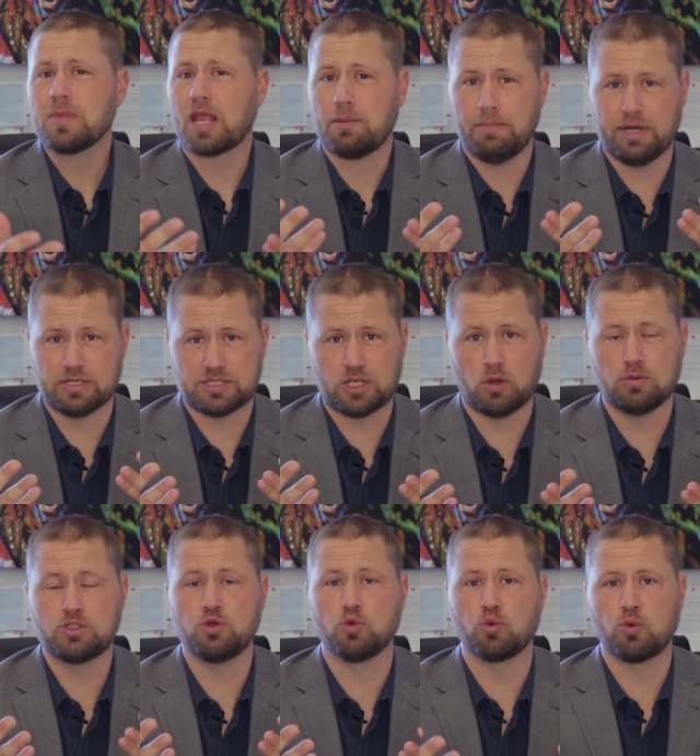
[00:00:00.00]

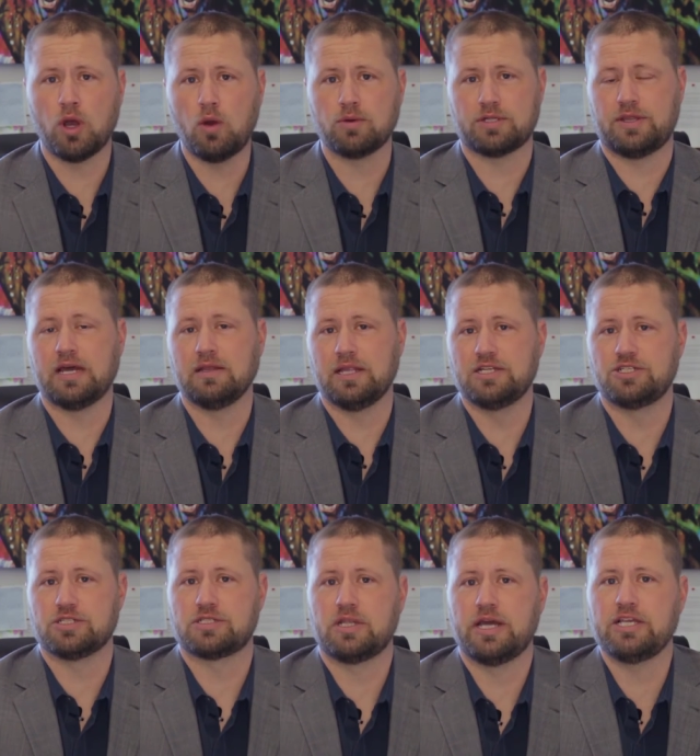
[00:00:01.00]
Minnesotans who wrote that
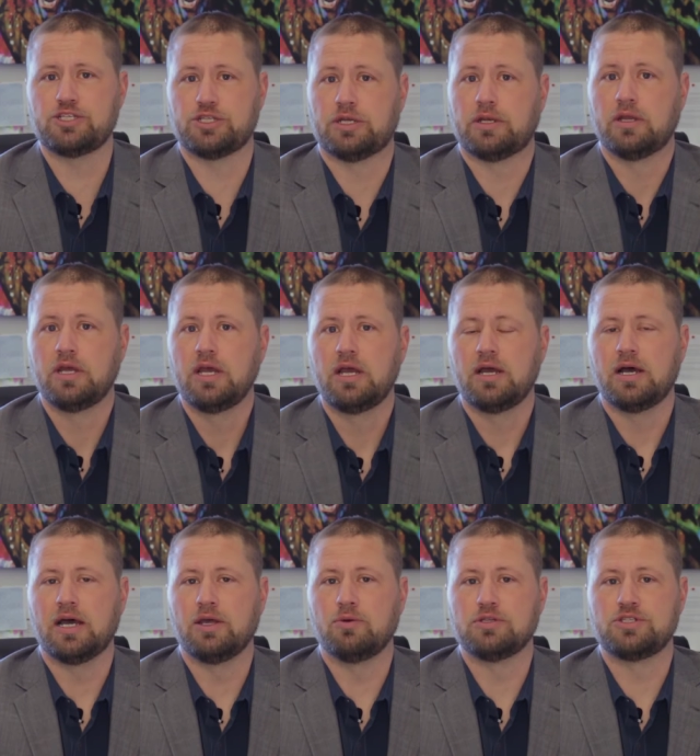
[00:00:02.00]
legislation.
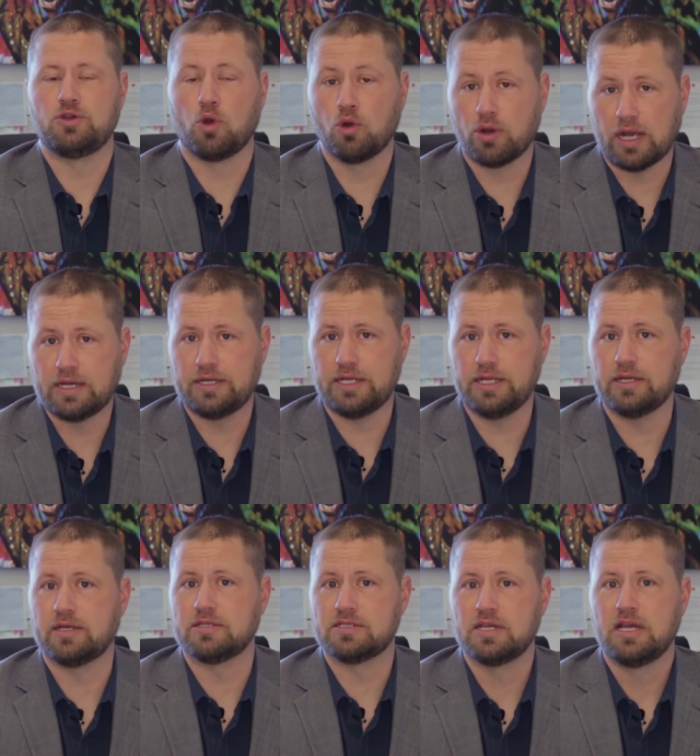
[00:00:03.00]
It was your
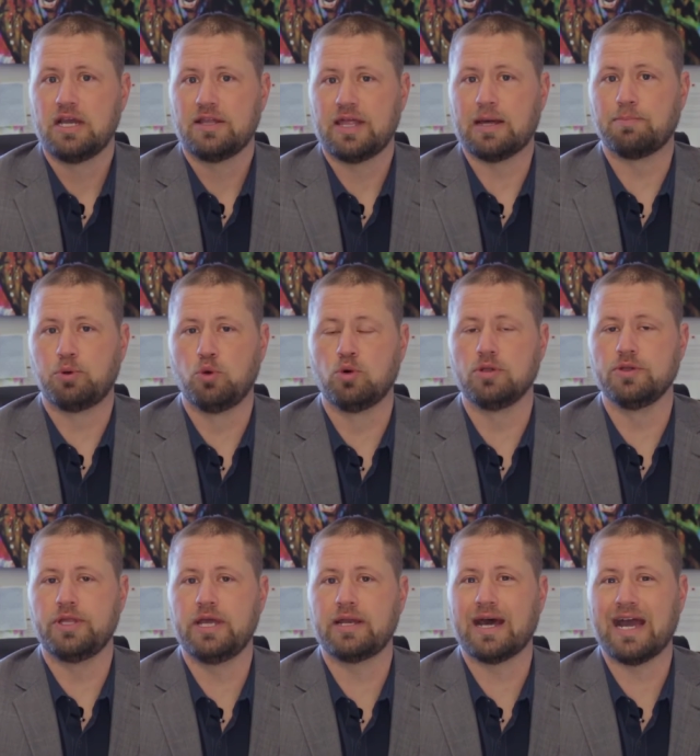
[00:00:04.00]
ideas that
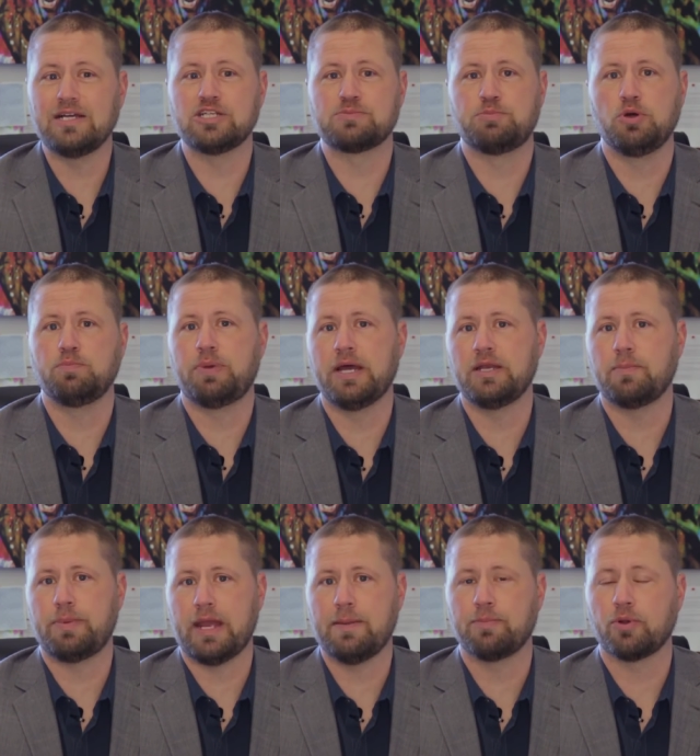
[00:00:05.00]
pooled in. I just put pen to
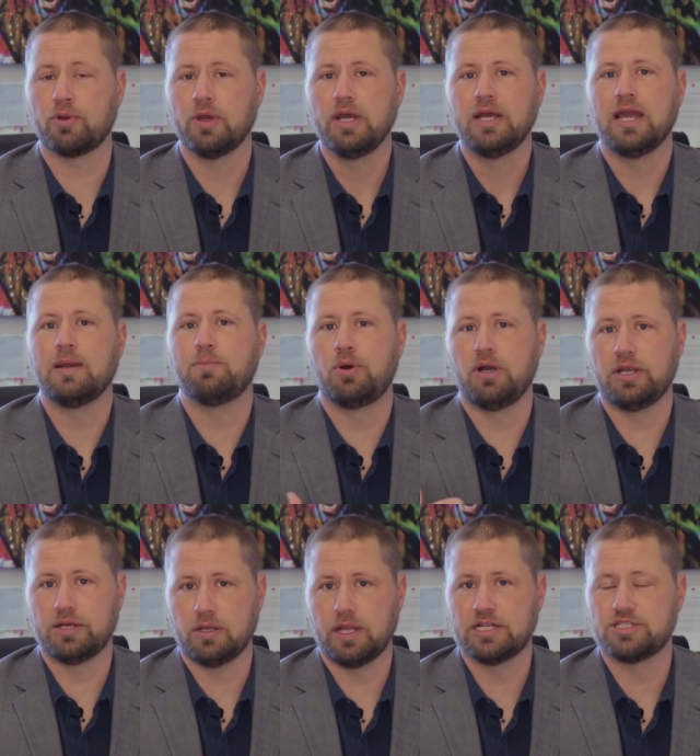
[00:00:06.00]
paper and put it
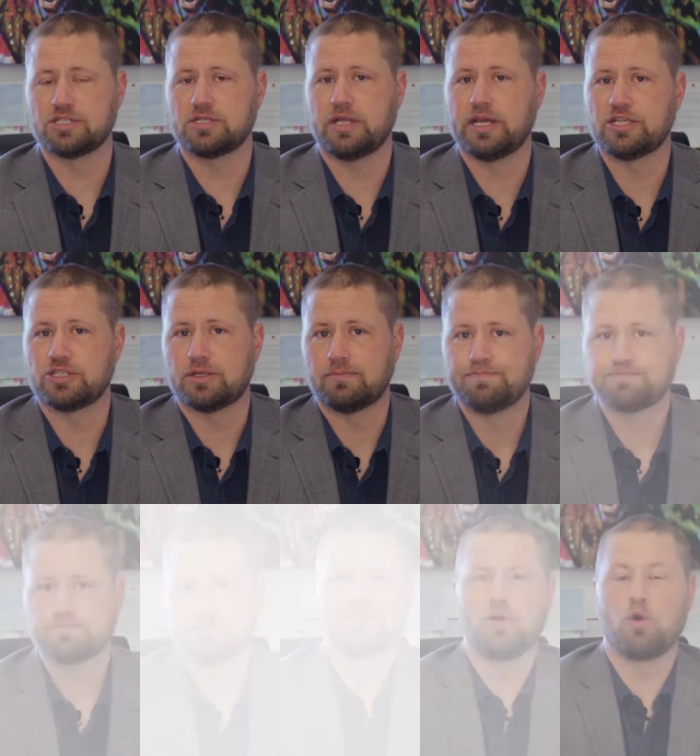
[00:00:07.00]
into legislation.
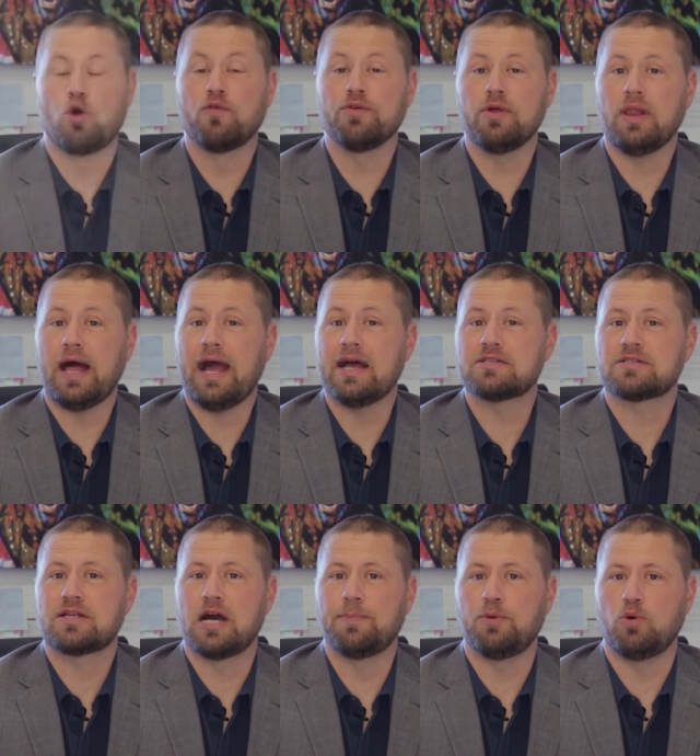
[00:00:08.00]
So over the
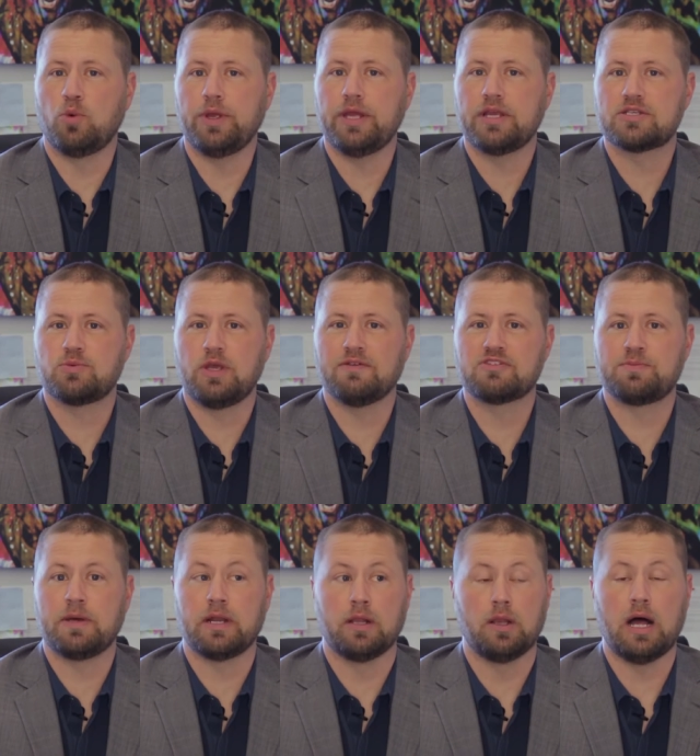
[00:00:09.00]
last couple weeks, we have
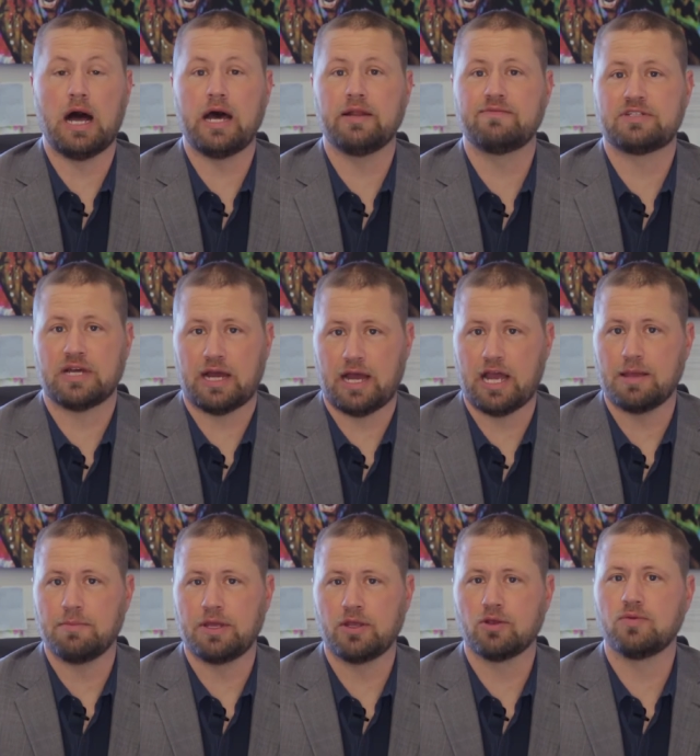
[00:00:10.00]
spent a lot of
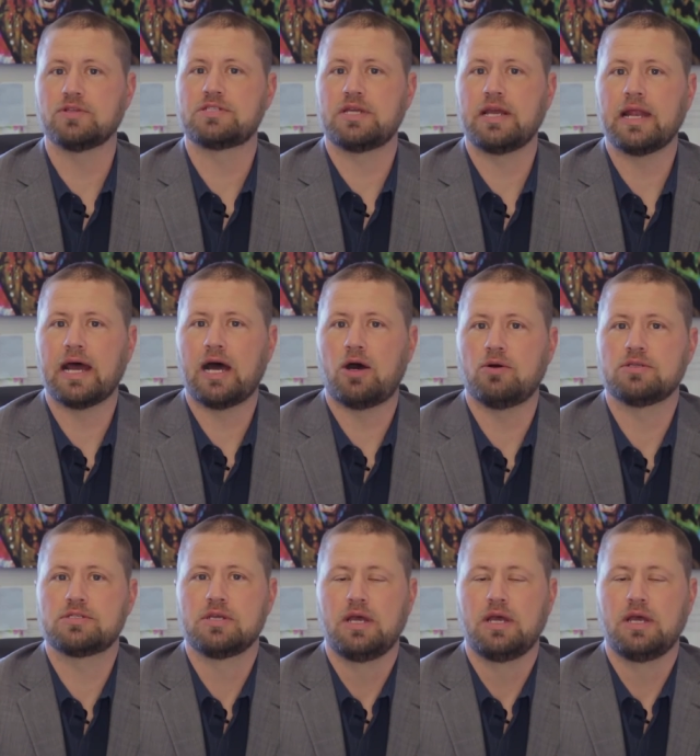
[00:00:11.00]
time here in the State House